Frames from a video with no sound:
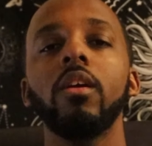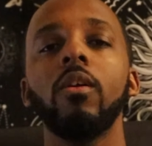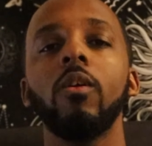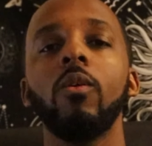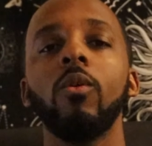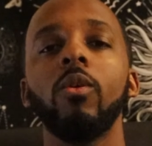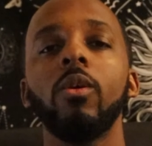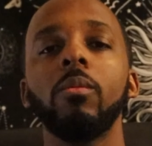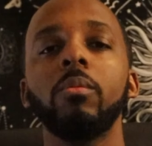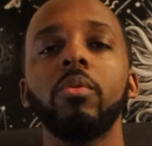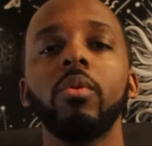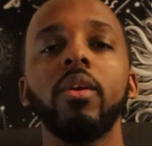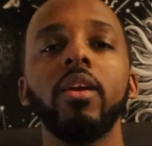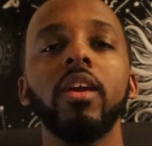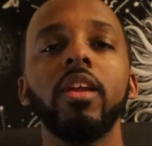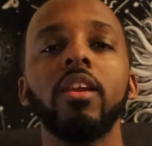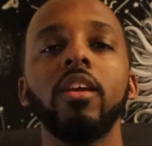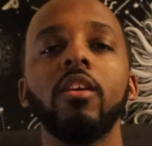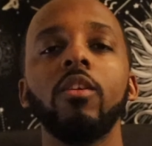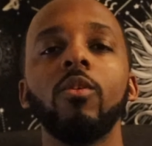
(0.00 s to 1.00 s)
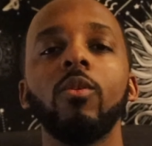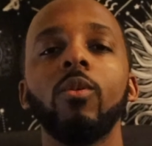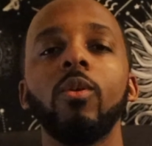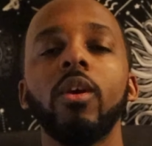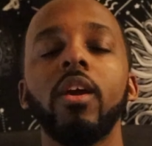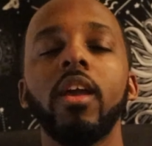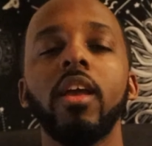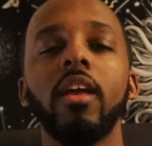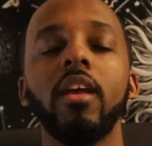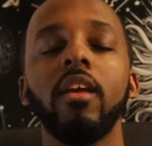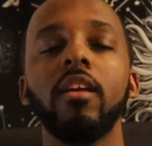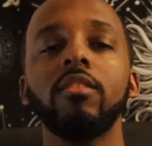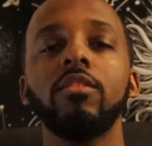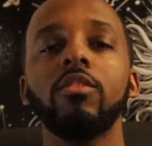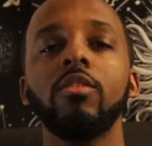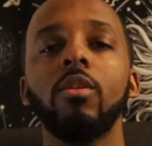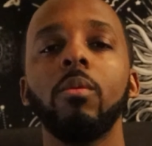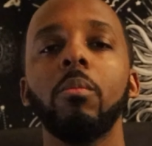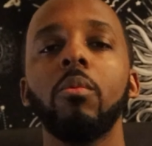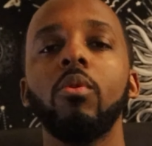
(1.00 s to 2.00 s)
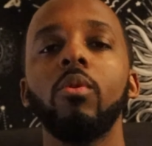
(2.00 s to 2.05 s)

or pretty, or handsome,